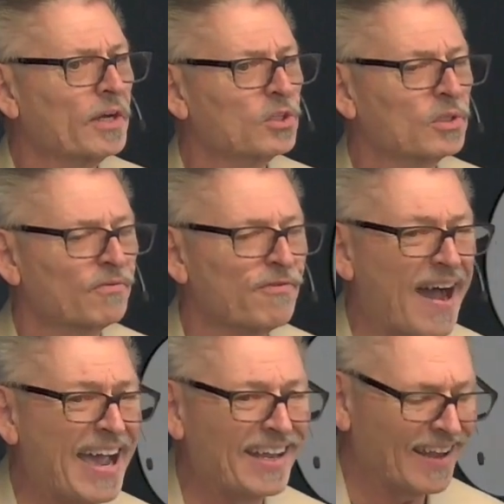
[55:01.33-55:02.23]
to
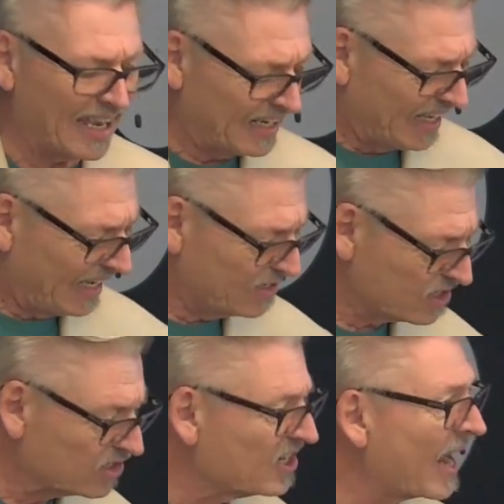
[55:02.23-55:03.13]
violate his
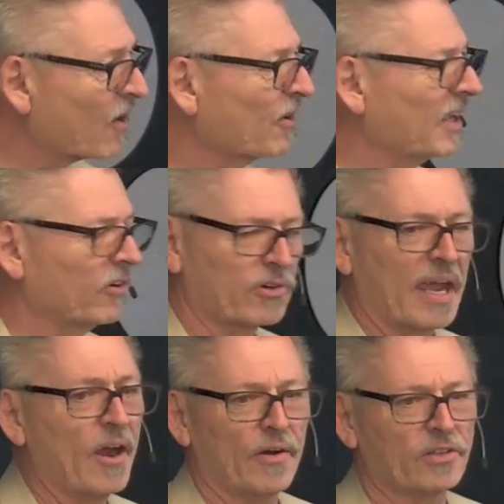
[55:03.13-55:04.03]
integrity or
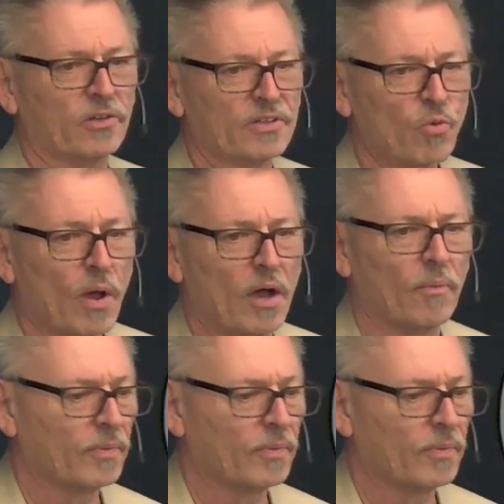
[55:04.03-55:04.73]
character as well.